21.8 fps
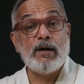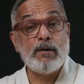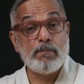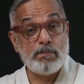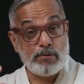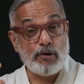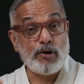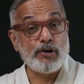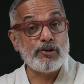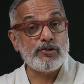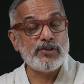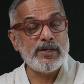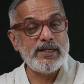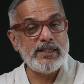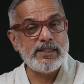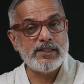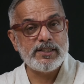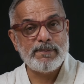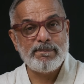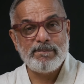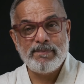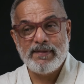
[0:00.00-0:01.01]

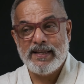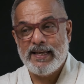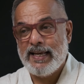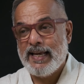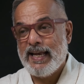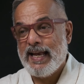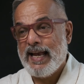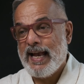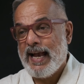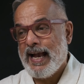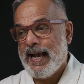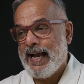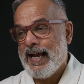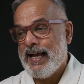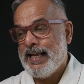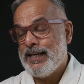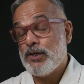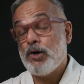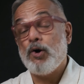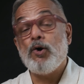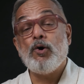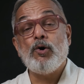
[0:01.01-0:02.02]
portraits
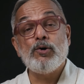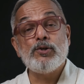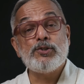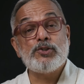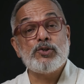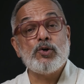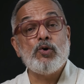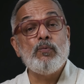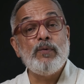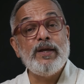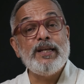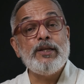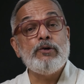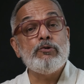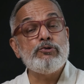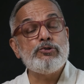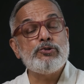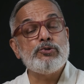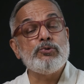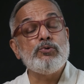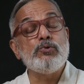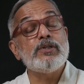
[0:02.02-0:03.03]
and also when you
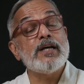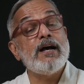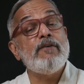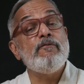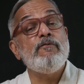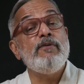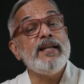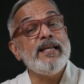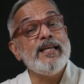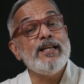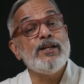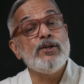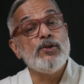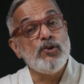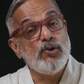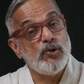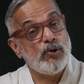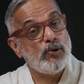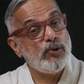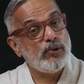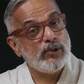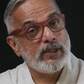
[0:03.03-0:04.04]
shoot very
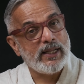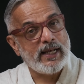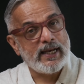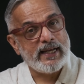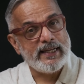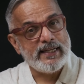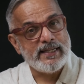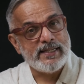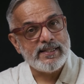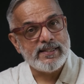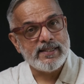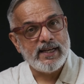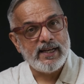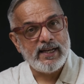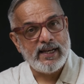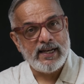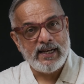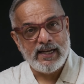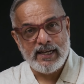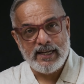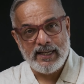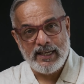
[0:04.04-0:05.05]
low light
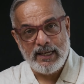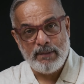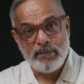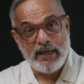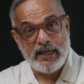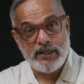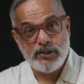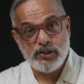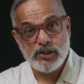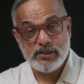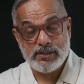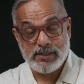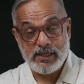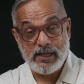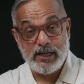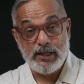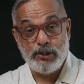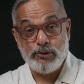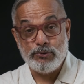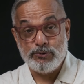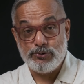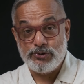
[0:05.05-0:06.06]
images
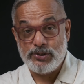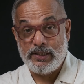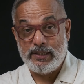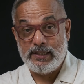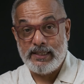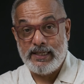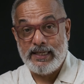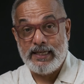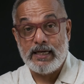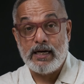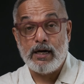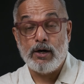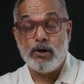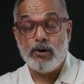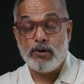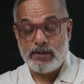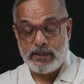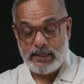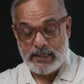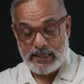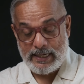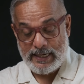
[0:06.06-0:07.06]
using the
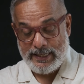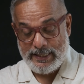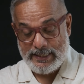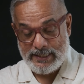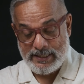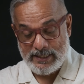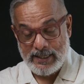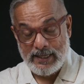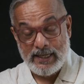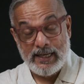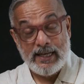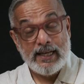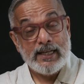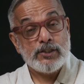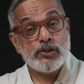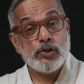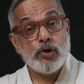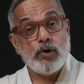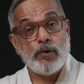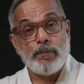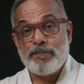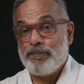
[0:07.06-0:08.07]
aura light.
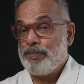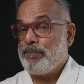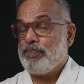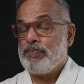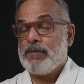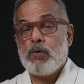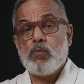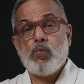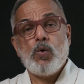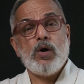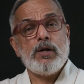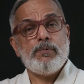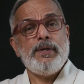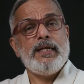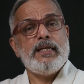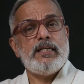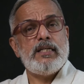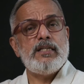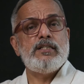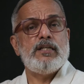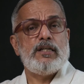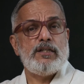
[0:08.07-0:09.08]
So what we
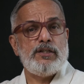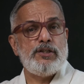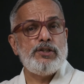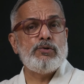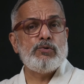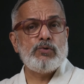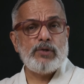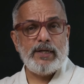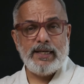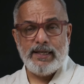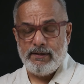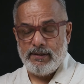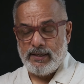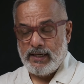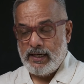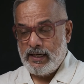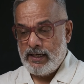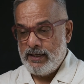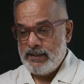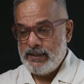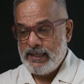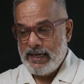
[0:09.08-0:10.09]
did during
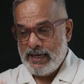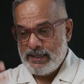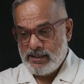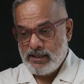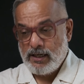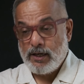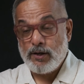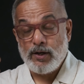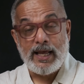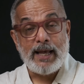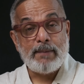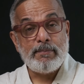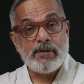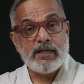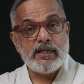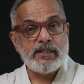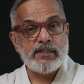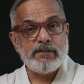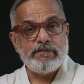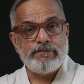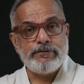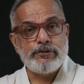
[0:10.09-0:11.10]
that
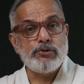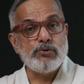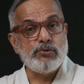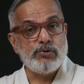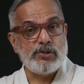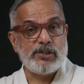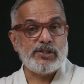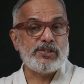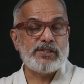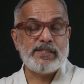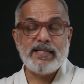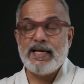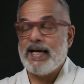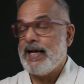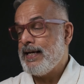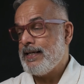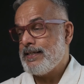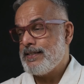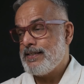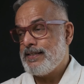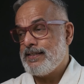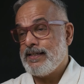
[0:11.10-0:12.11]
collaborative shoot is
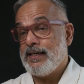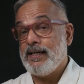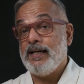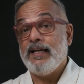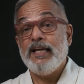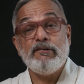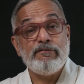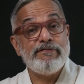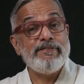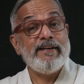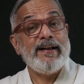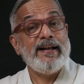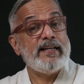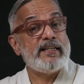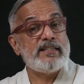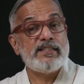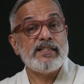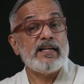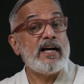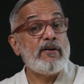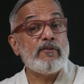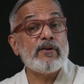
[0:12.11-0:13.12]
that, in
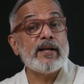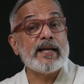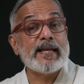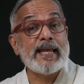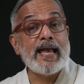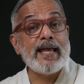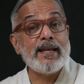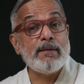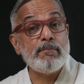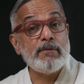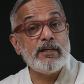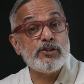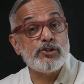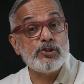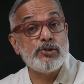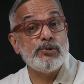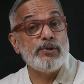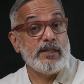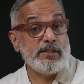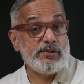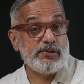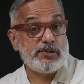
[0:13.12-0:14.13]
fact, our academy
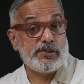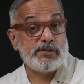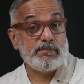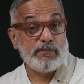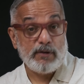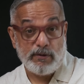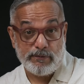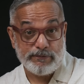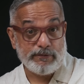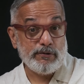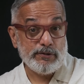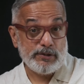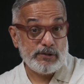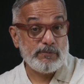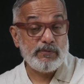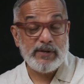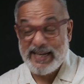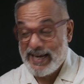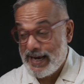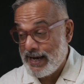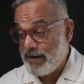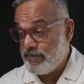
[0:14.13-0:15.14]
students, of course,
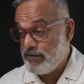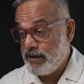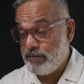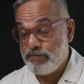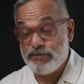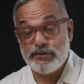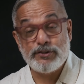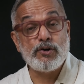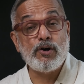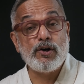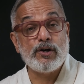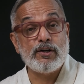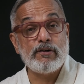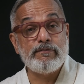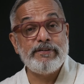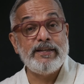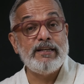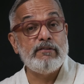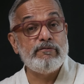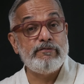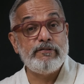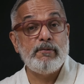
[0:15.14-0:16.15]
we have a
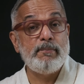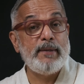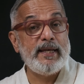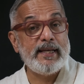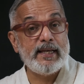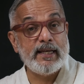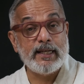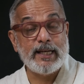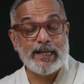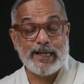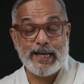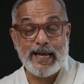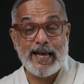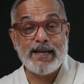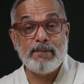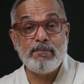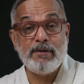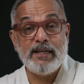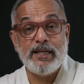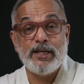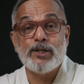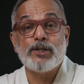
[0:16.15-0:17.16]
photography and filmmaking
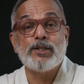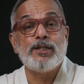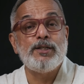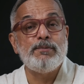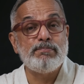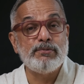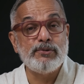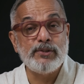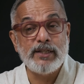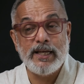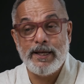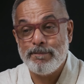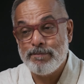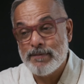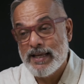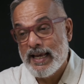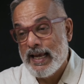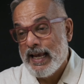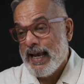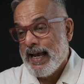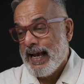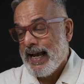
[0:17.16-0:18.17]
academy here in Pune,
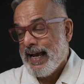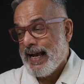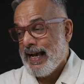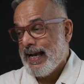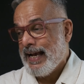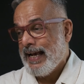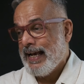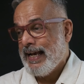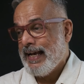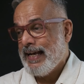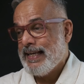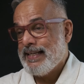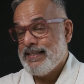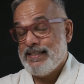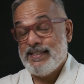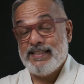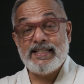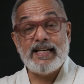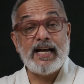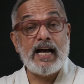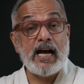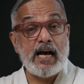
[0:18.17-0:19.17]

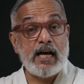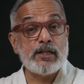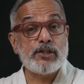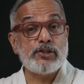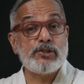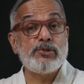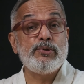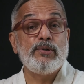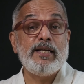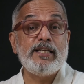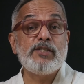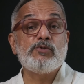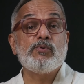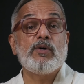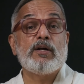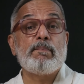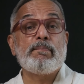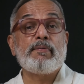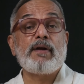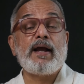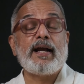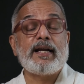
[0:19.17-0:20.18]
and our students were
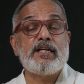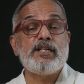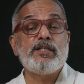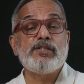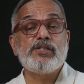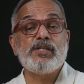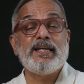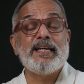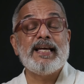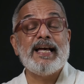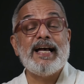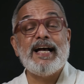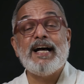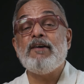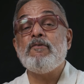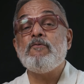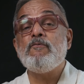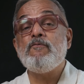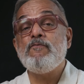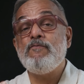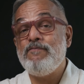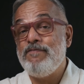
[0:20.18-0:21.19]
practicing a
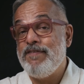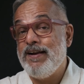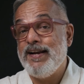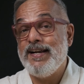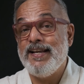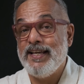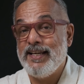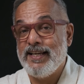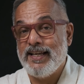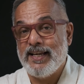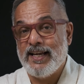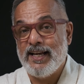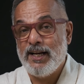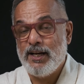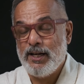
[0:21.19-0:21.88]
wedding